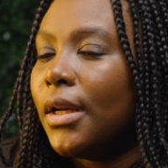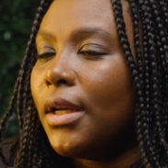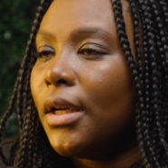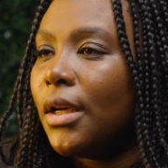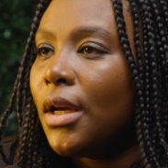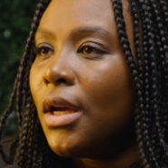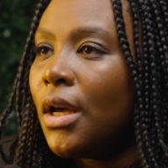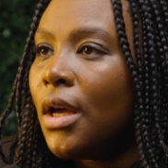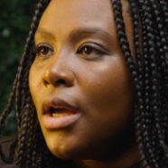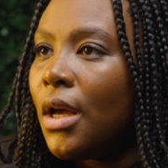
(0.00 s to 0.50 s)
the
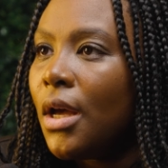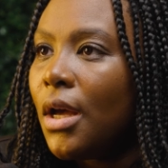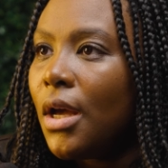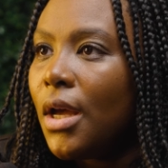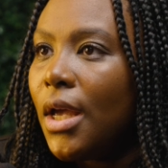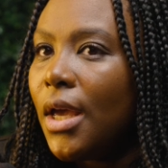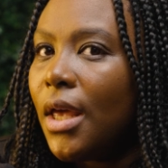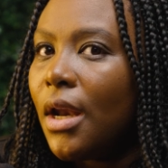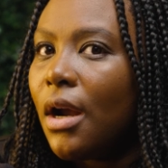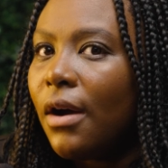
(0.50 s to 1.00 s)
lighting.
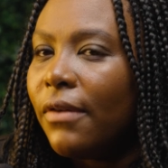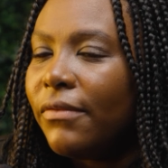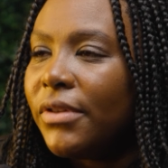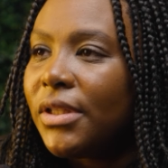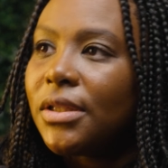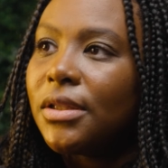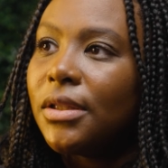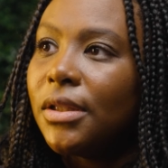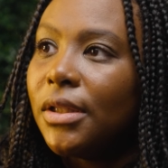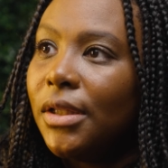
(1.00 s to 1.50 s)
And
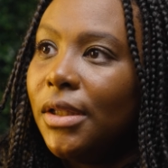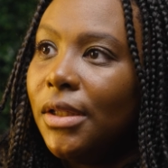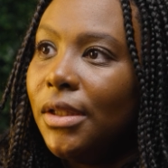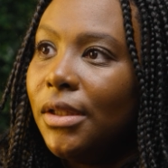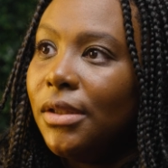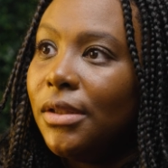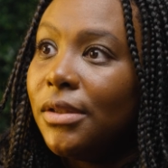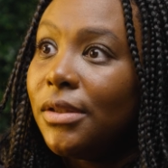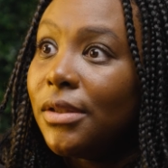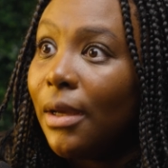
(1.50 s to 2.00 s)

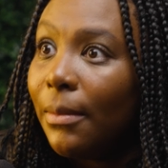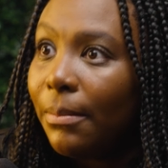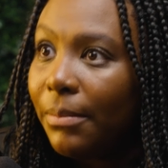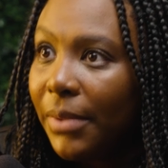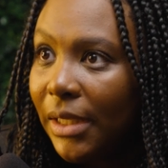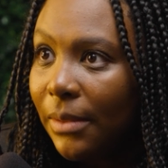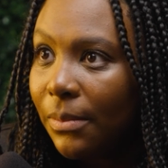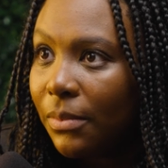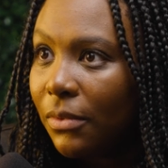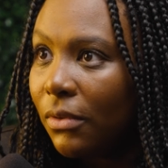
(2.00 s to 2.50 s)
obviously,
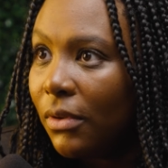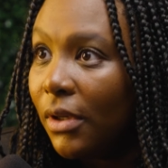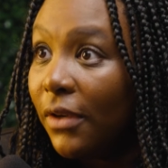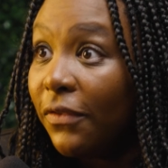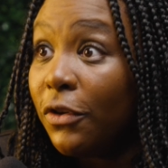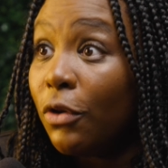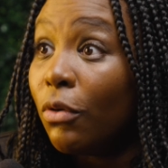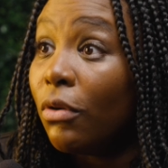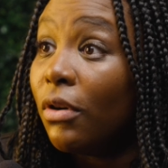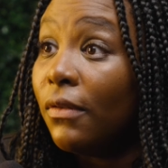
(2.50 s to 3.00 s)
some people,
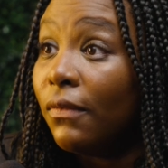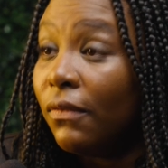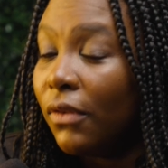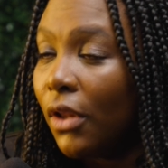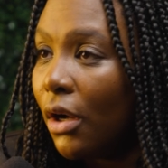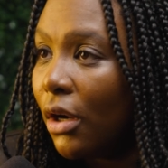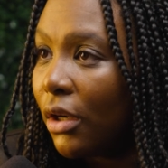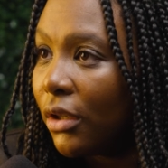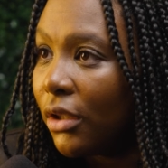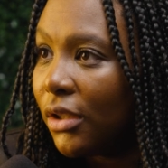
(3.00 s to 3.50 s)
if you're a
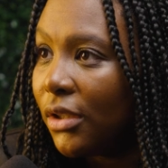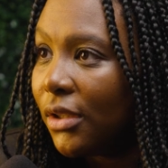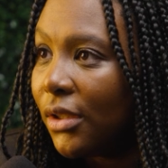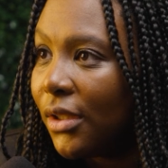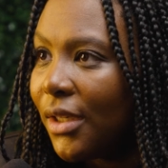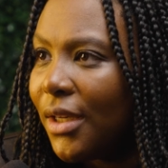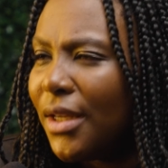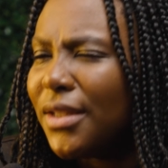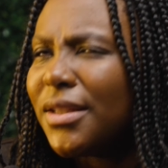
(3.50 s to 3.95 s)
vlogger,